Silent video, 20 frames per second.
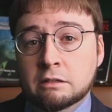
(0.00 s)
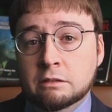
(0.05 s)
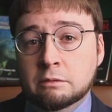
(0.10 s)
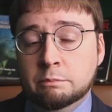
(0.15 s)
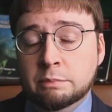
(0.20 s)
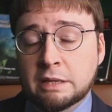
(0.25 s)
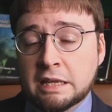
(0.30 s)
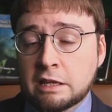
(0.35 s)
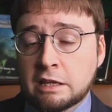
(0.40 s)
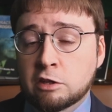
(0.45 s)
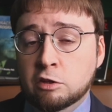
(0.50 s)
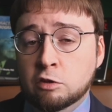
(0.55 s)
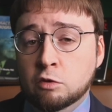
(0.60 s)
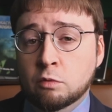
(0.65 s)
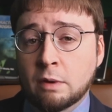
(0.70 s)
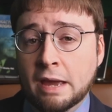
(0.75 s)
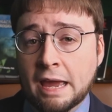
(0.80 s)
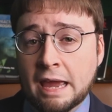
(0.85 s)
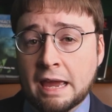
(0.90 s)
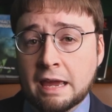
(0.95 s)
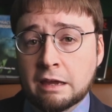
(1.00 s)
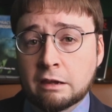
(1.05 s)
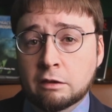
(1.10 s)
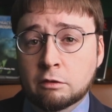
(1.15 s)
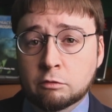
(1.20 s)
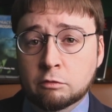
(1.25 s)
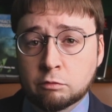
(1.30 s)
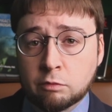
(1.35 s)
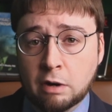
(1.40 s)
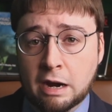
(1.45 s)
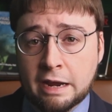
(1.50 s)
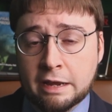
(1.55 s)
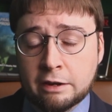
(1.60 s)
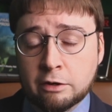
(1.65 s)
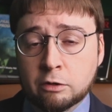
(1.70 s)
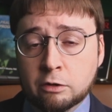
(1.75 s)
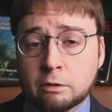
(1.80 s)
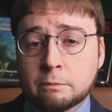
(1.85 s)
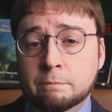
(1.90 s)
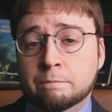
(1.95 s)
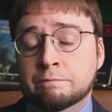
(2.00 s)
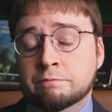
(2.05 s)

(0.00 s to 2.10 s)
PUA rider.